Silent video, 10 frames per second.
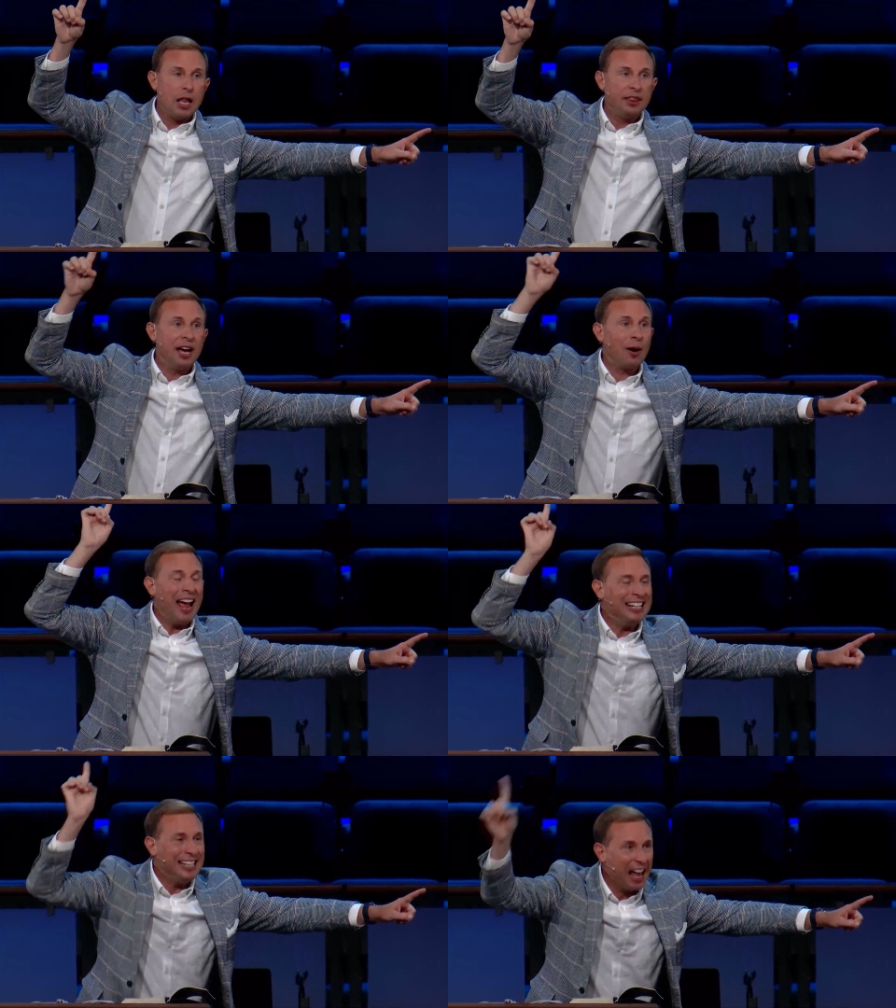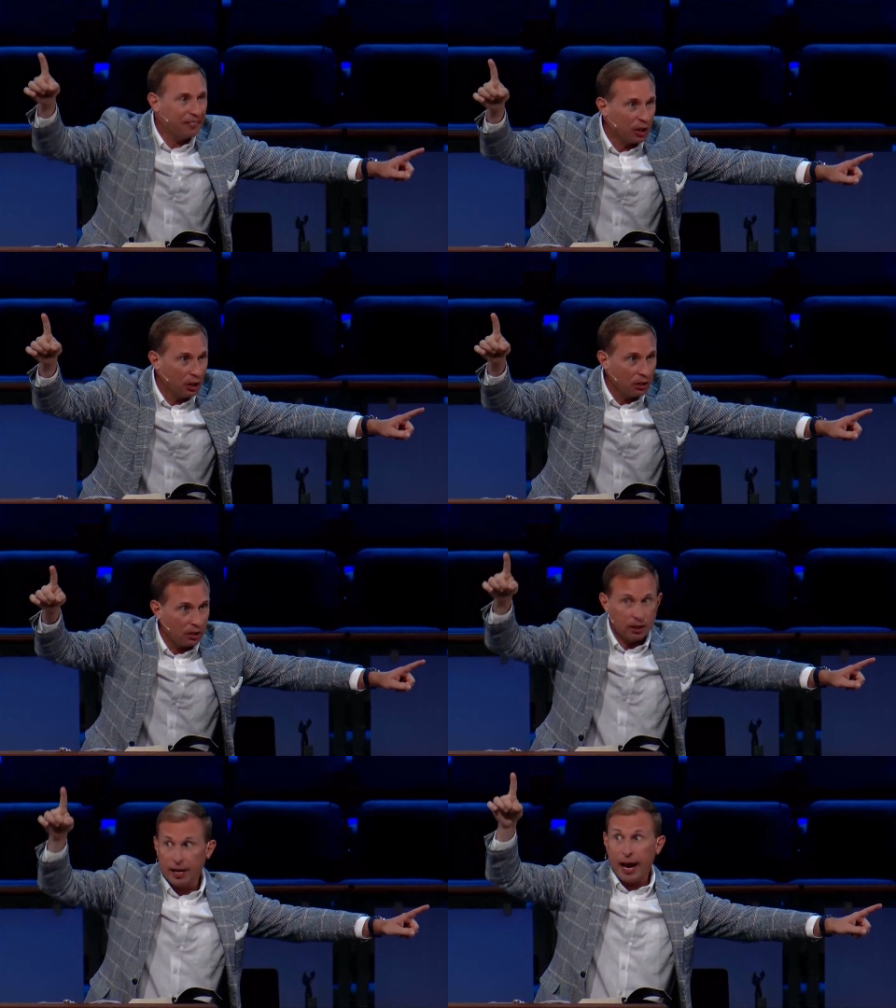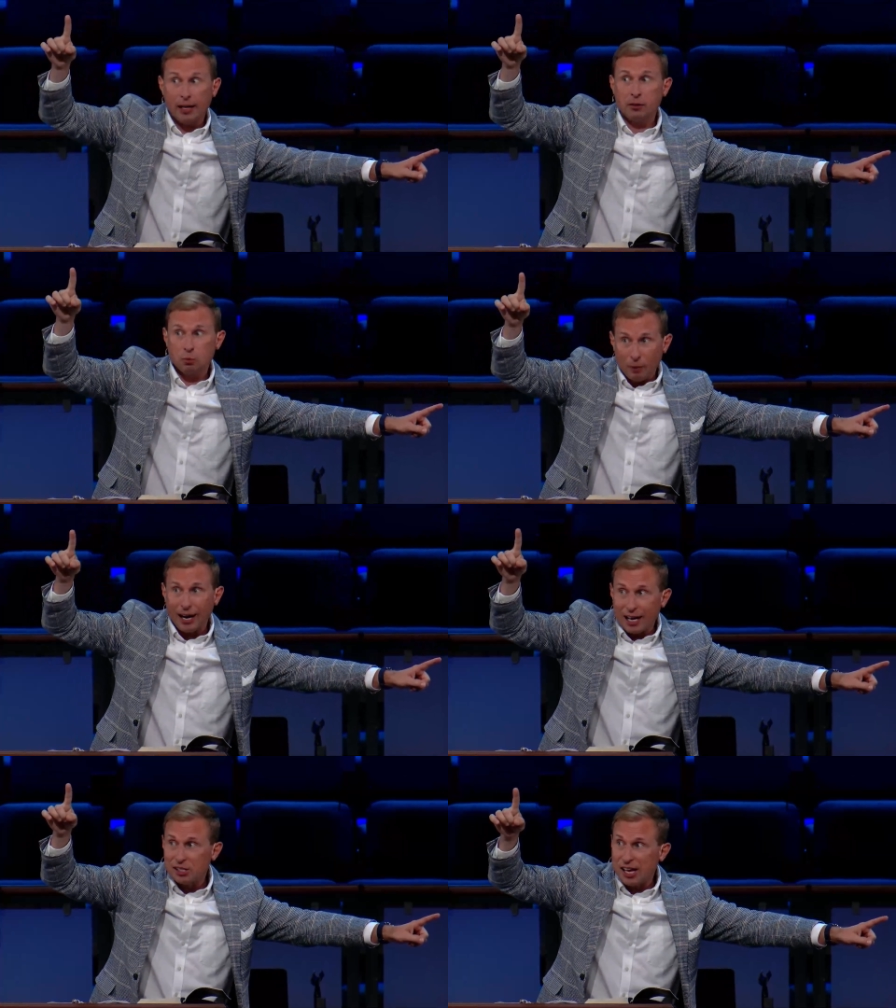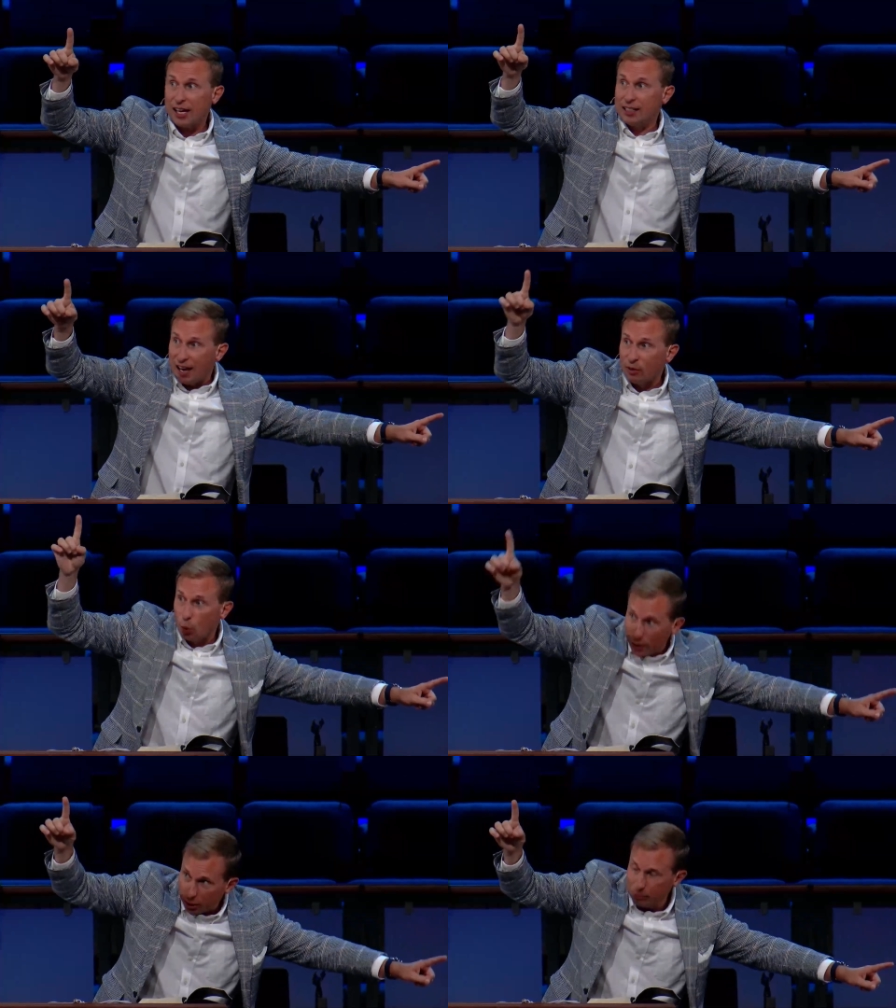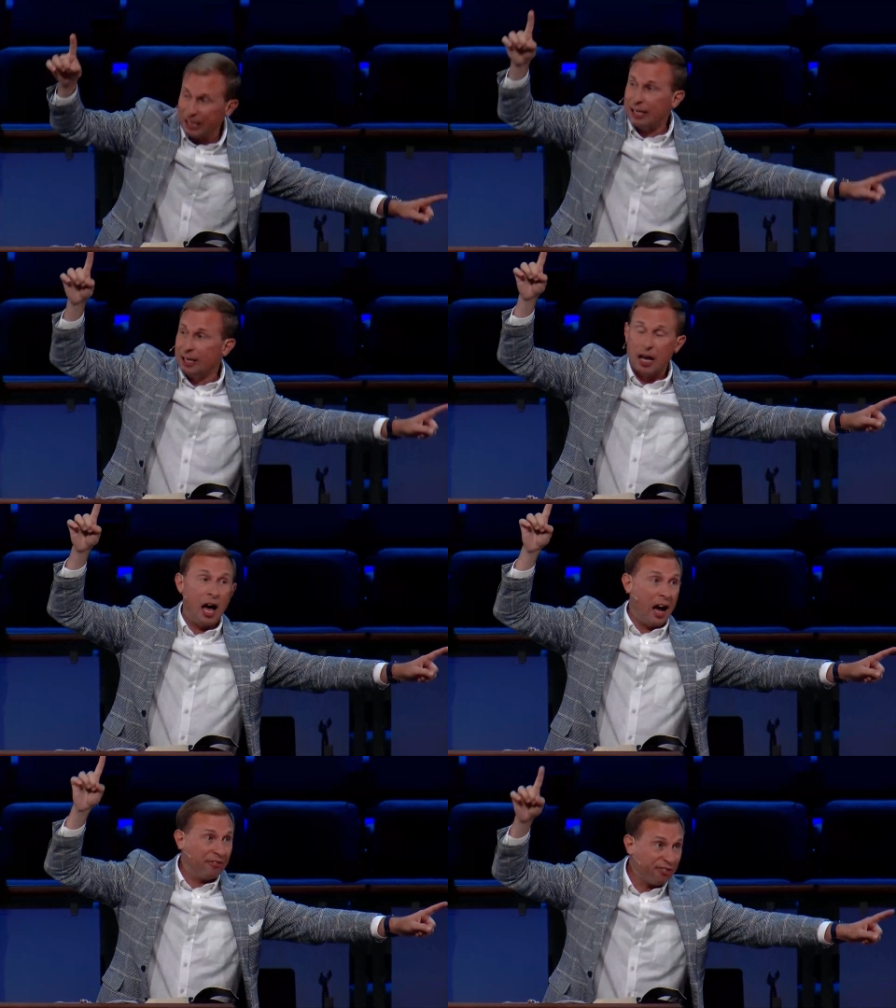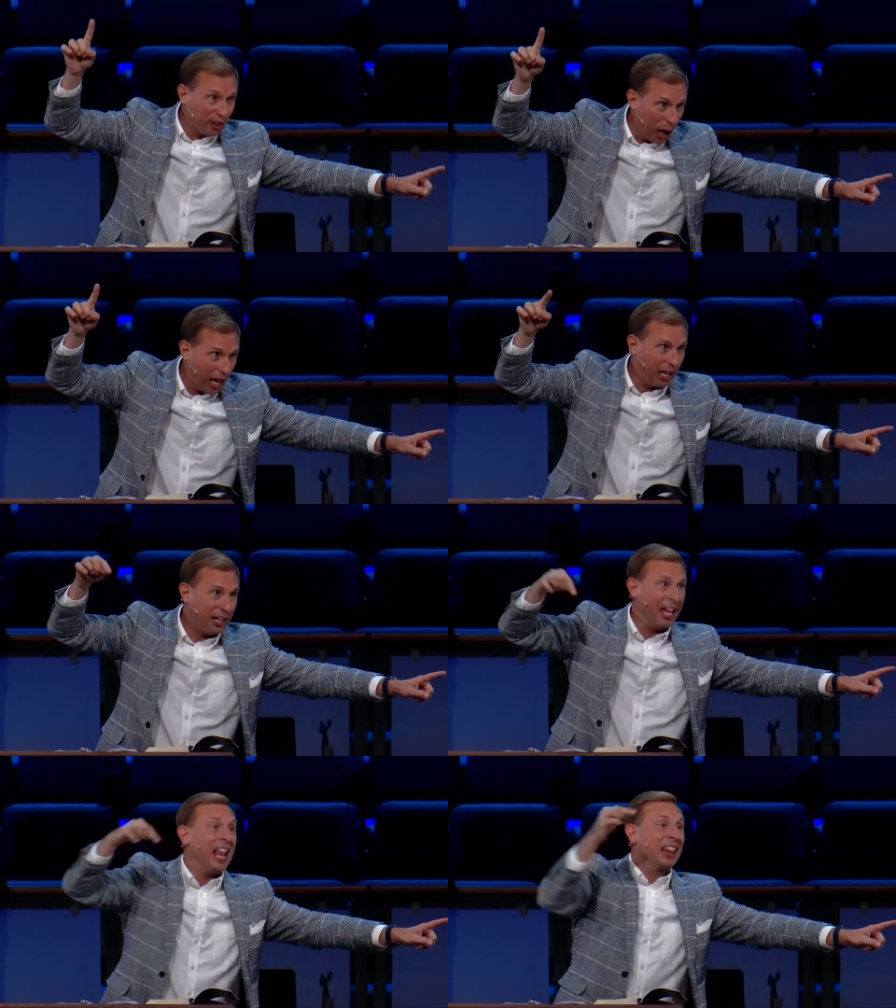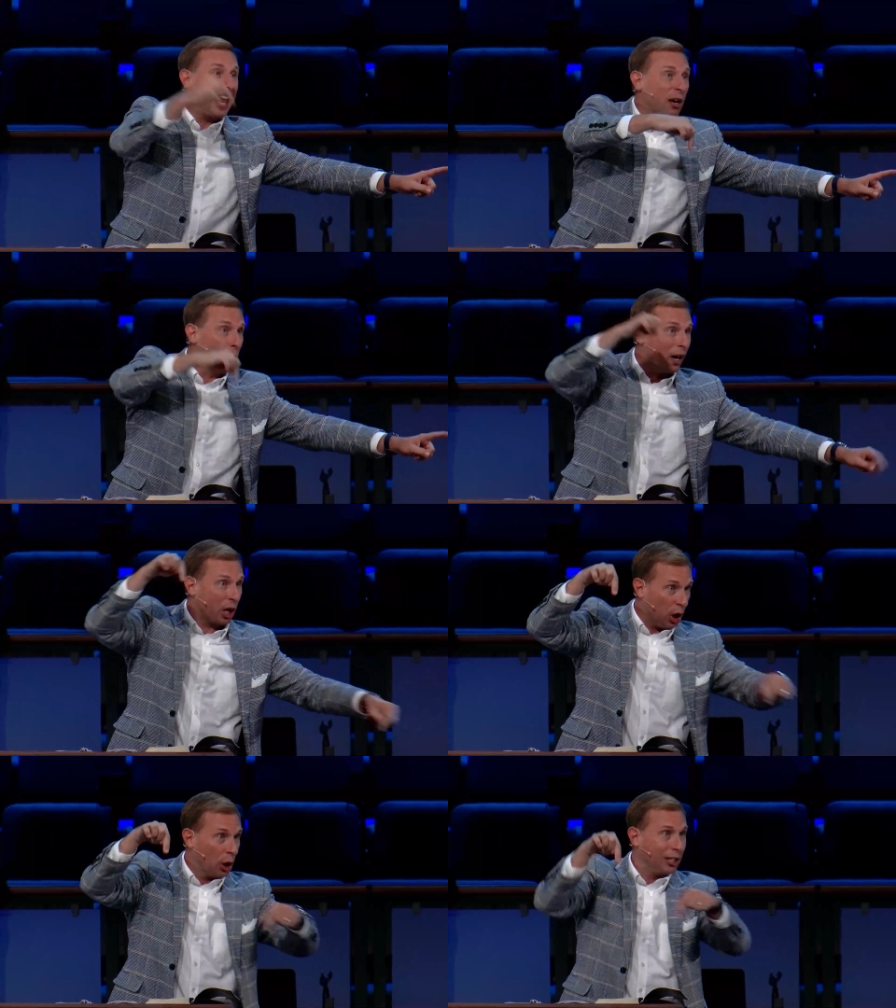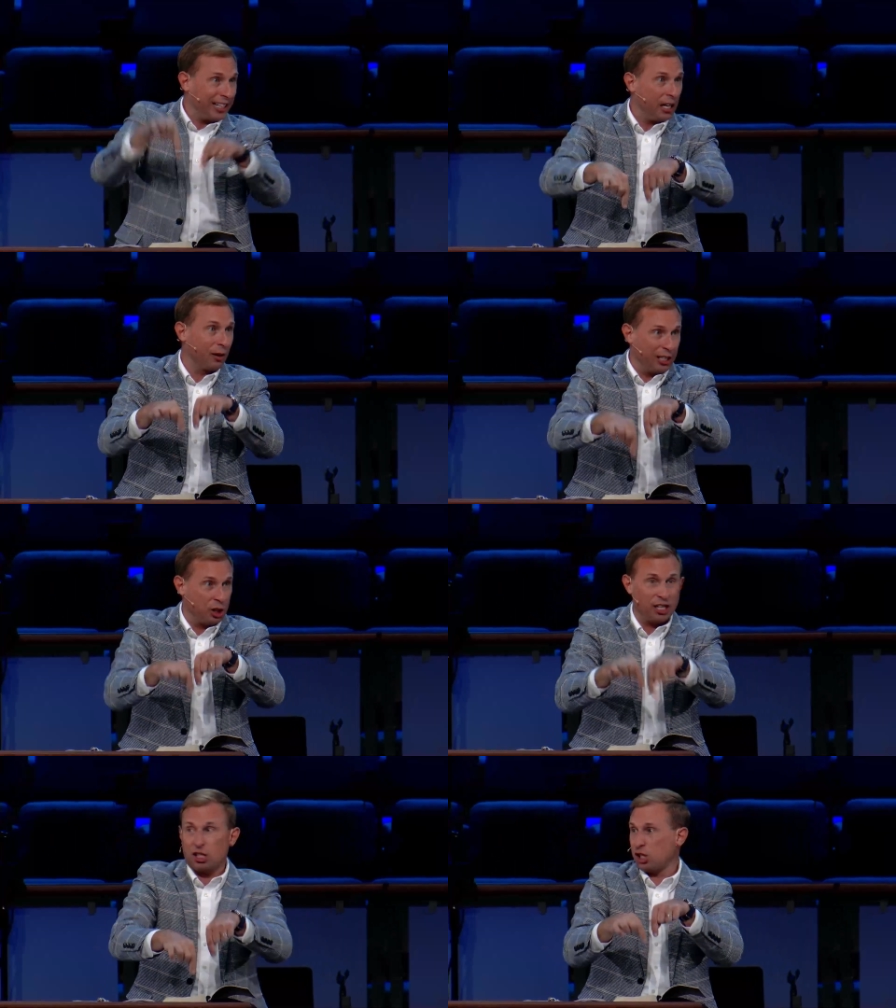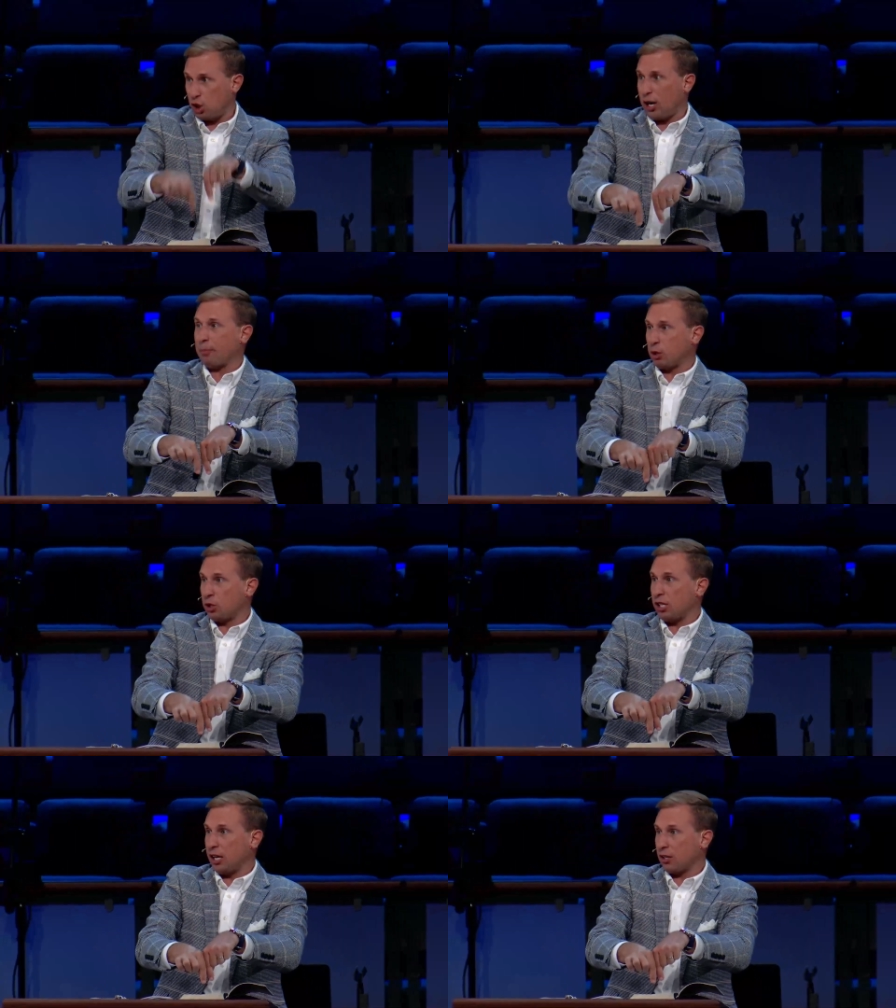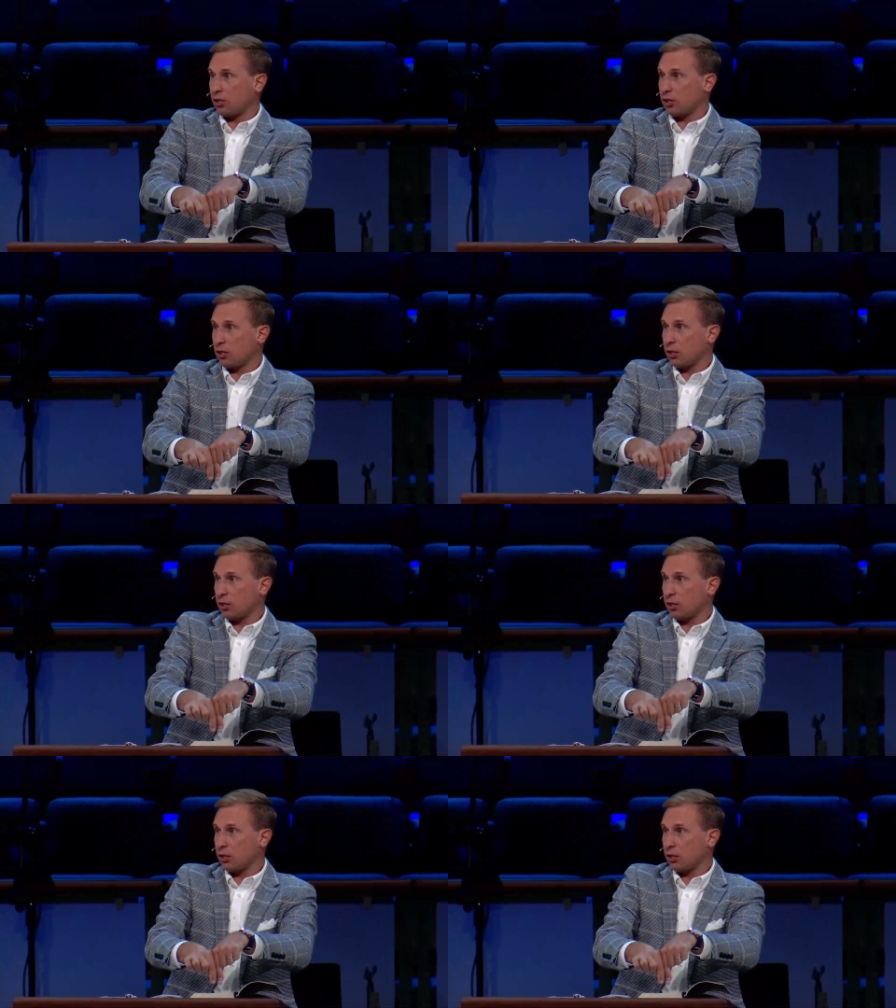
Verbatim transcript: There had never, and might I say, never will be a flood like what occurred here in Genesis chapter 6.